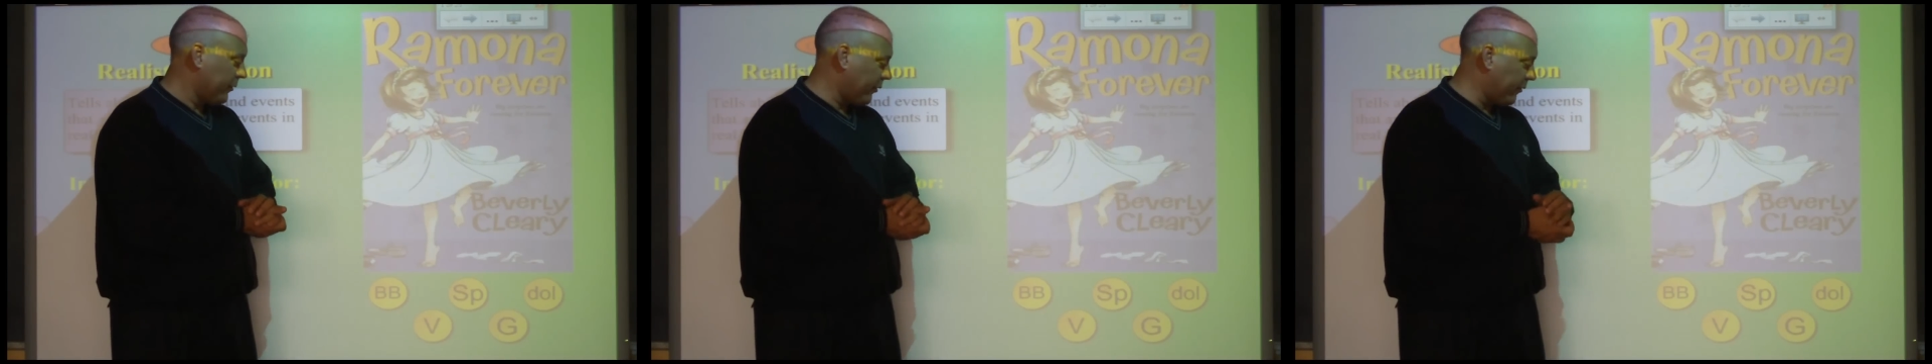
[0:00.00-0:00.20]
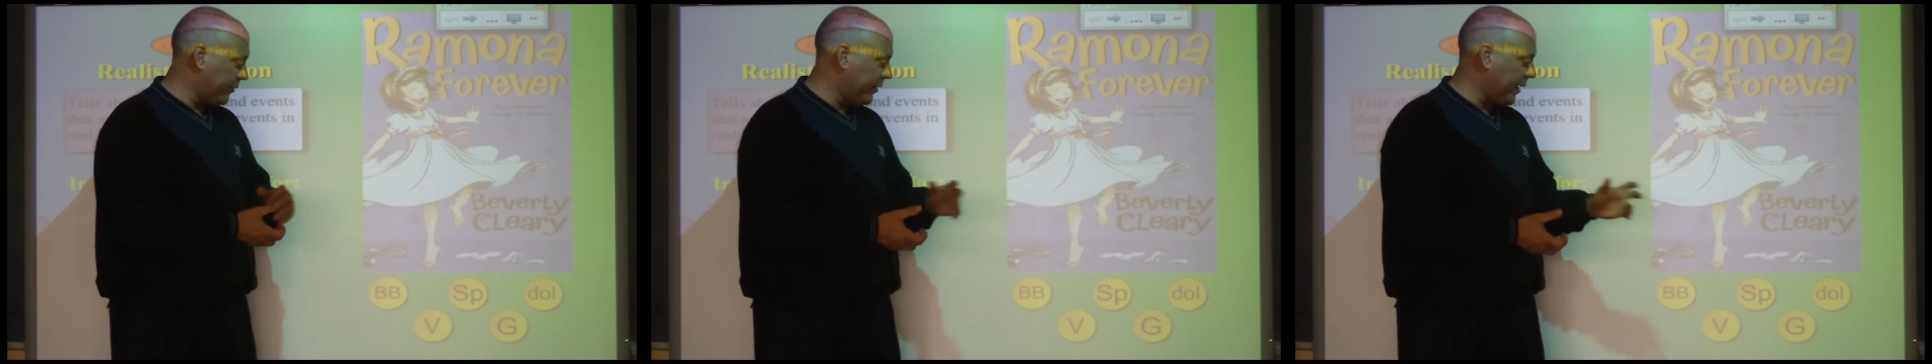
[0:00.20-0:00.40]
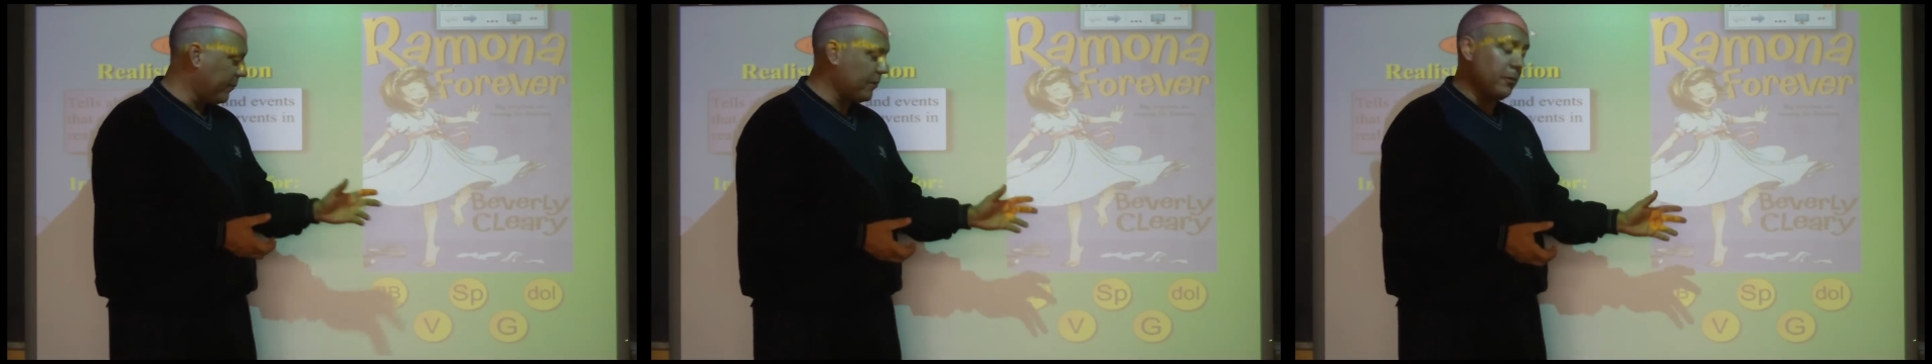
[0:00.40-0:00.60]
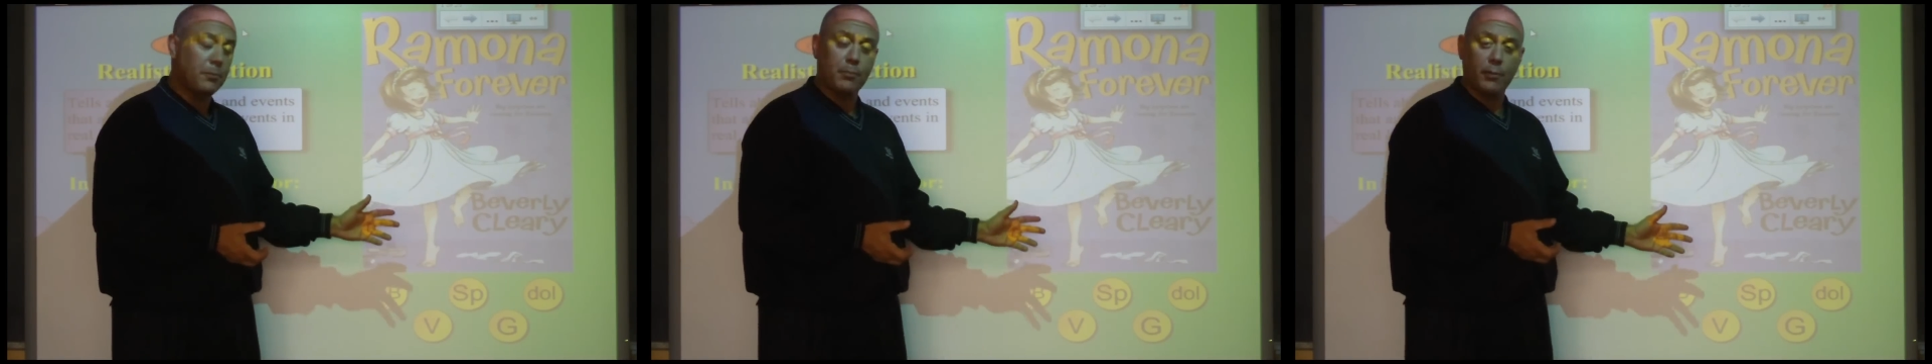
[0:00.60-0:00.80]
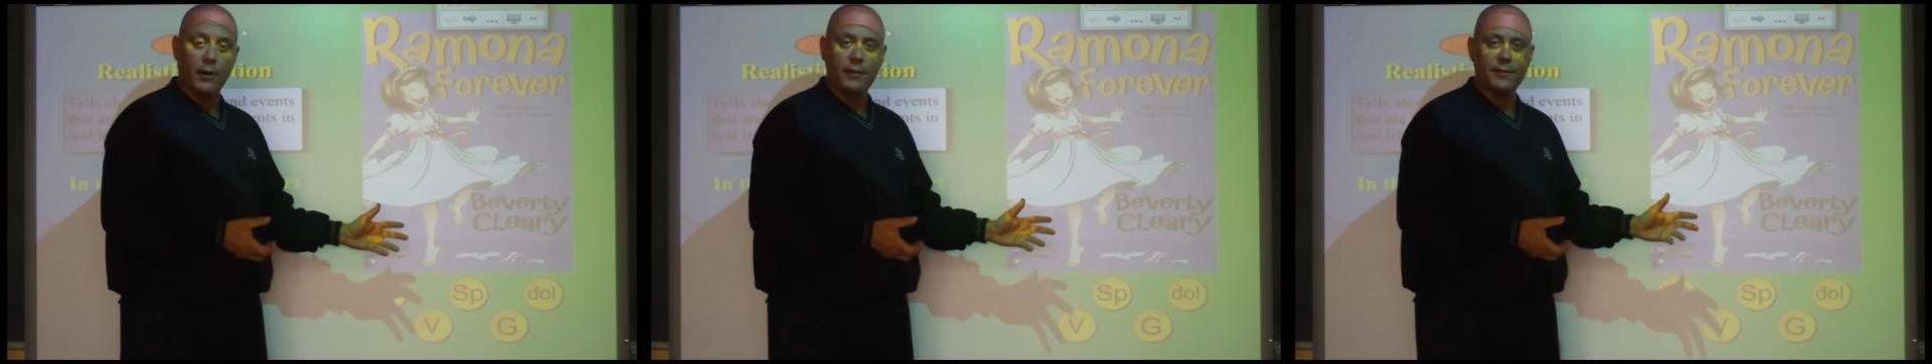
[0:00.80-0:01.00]
So every
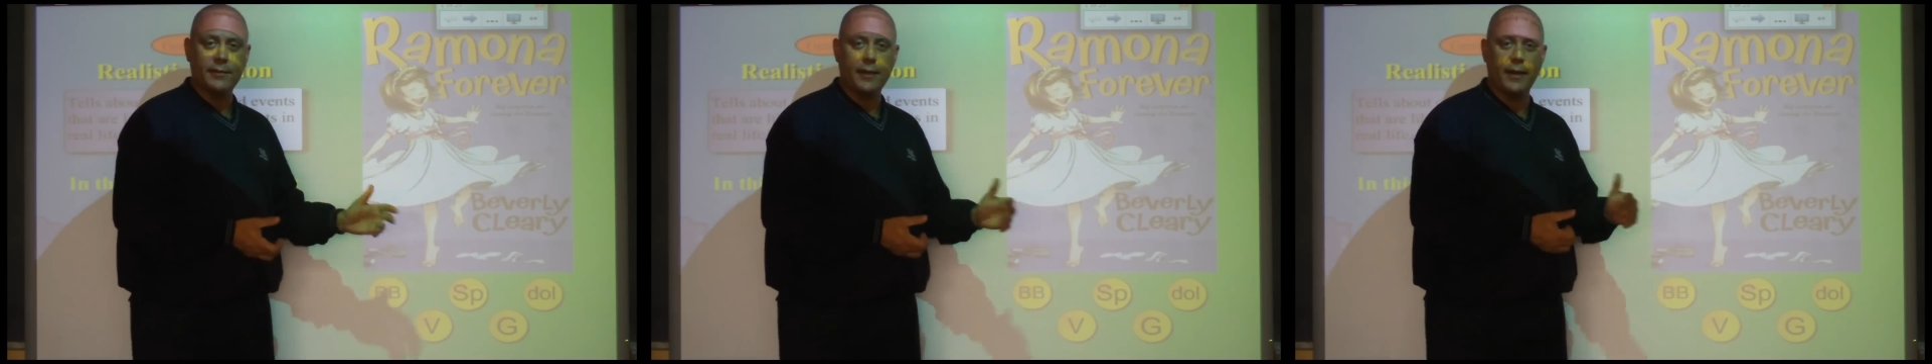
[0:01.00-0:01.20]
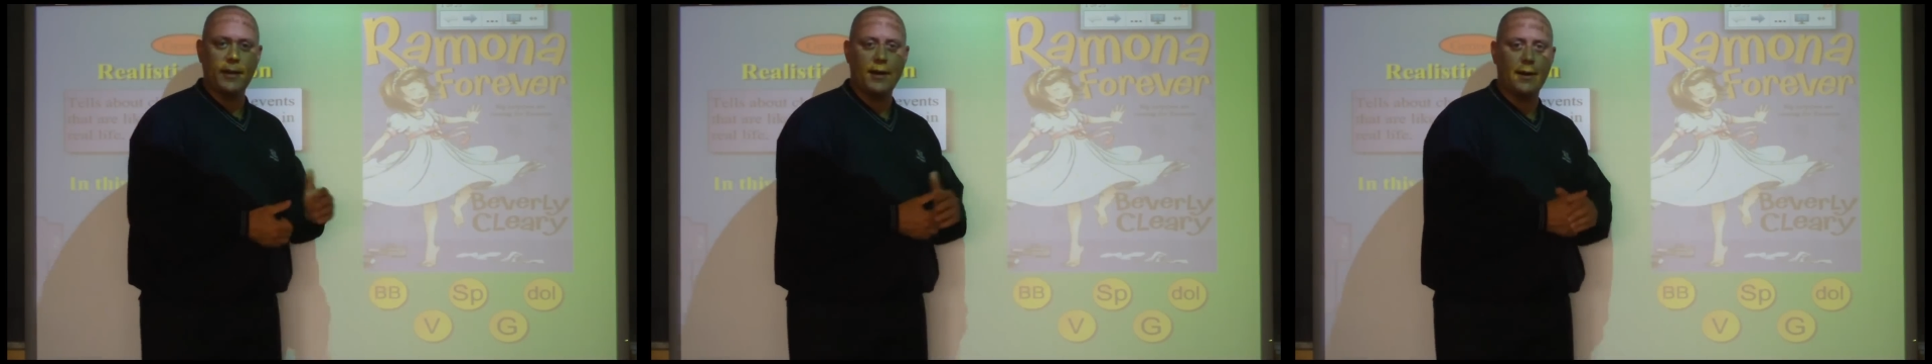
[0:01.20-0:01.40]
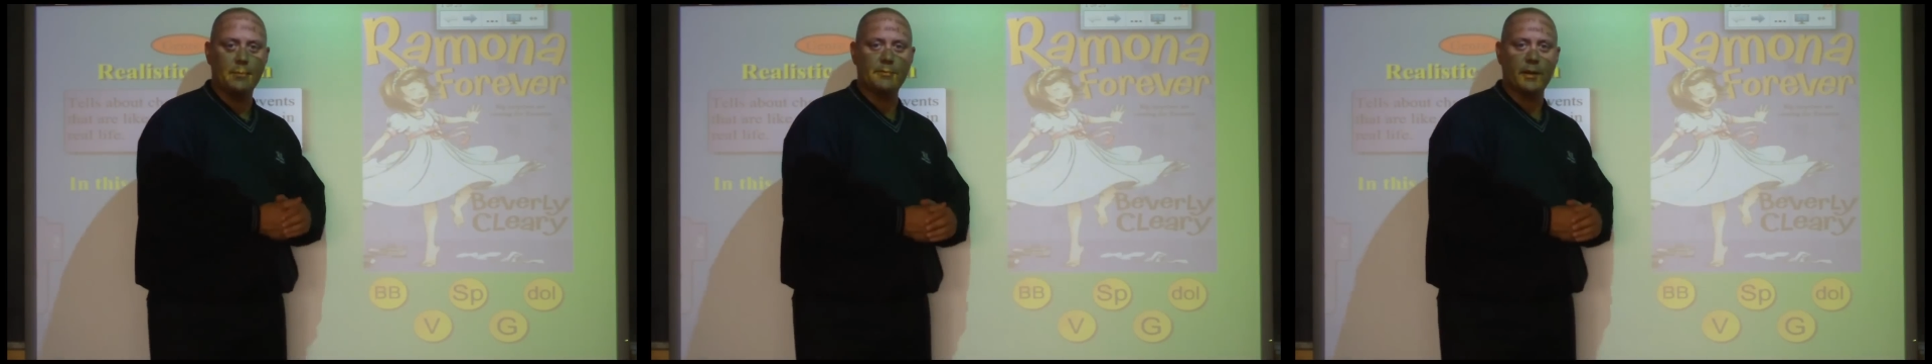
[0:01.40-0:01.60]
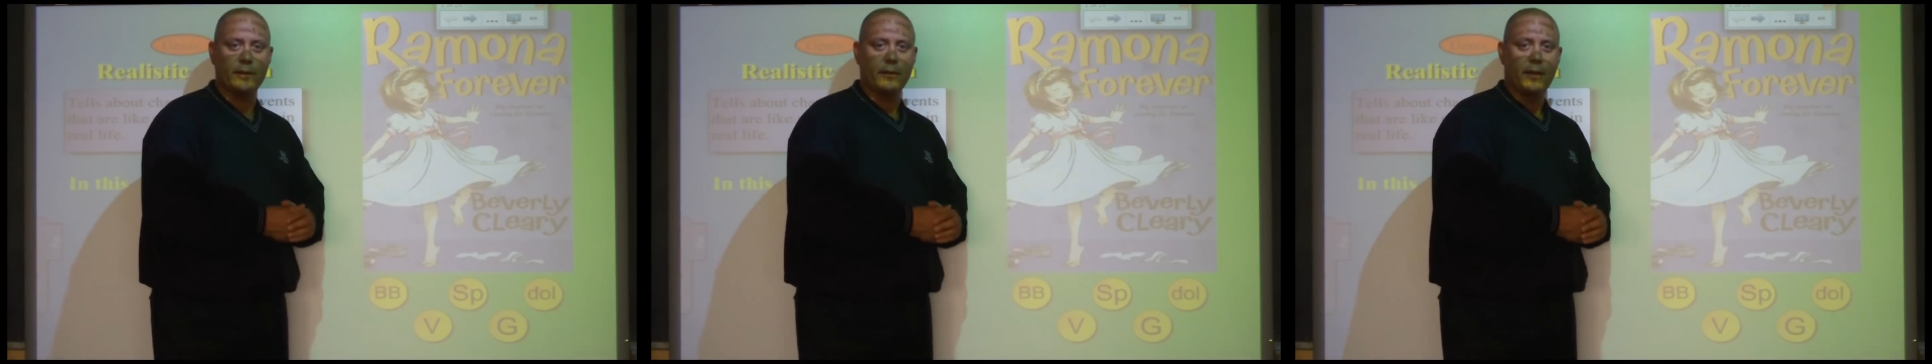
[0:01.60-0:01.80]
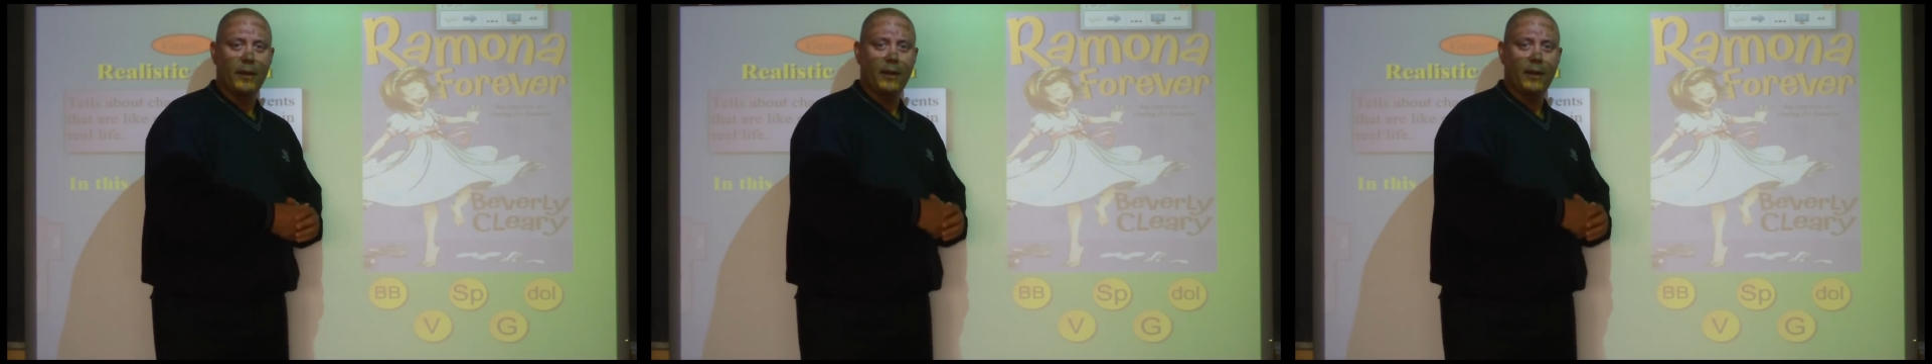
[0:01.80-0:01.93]
time you press that object,